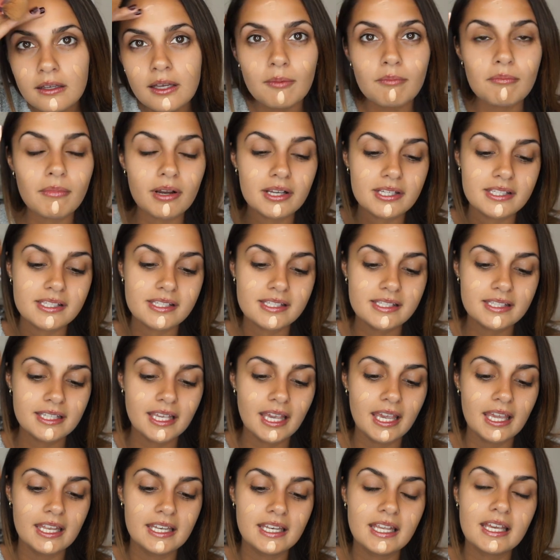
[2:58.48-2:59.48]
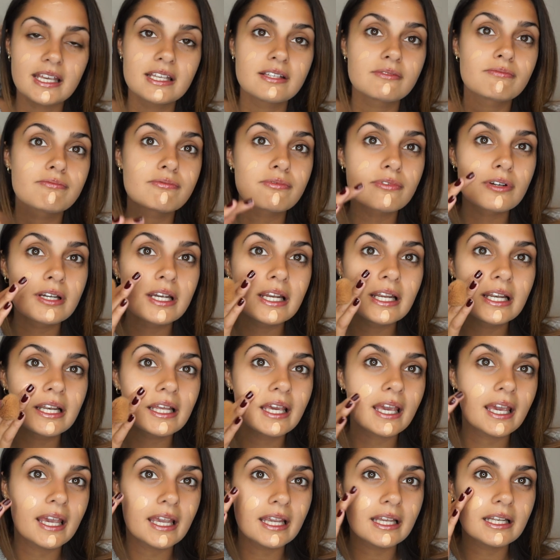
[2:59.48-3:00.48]
My skin is really
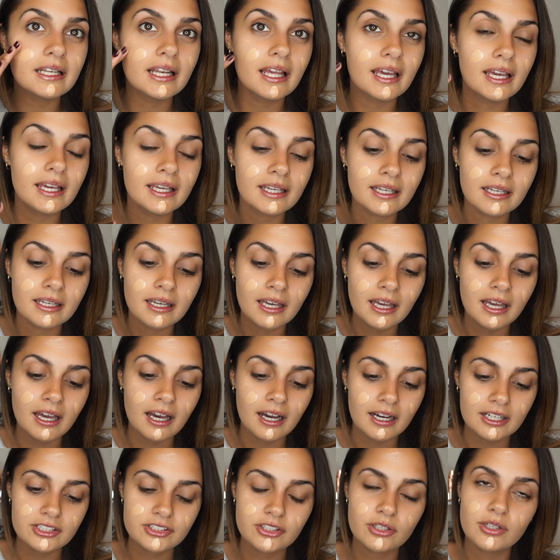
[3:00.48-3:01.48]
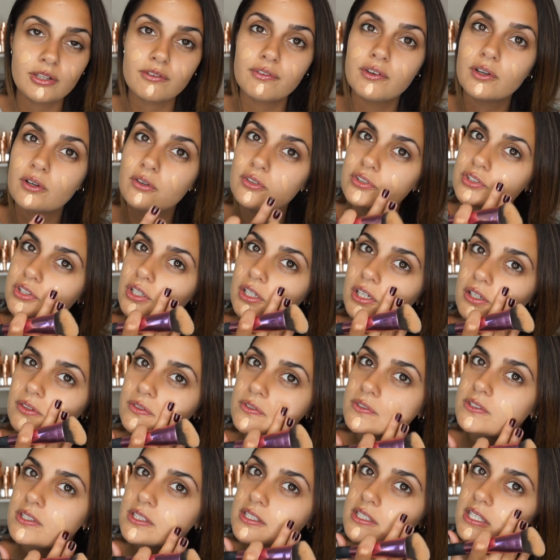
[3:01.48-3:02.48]
healing. I don't know if you got a
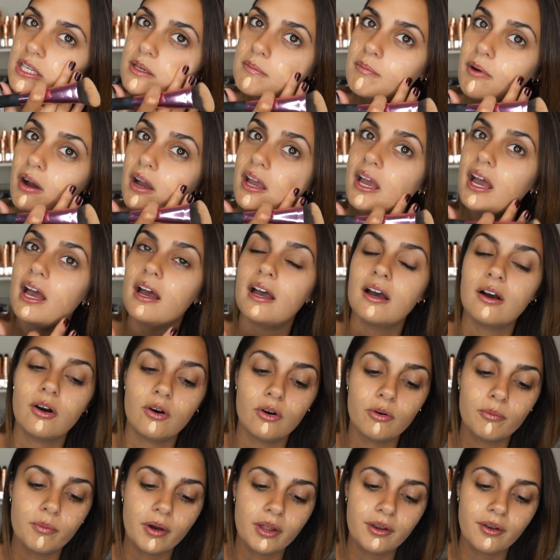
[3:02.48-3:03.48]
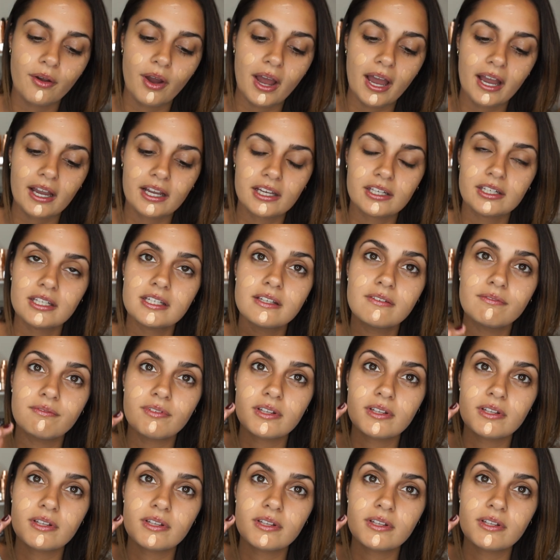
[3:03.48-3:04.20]
chance to see my hormonal acne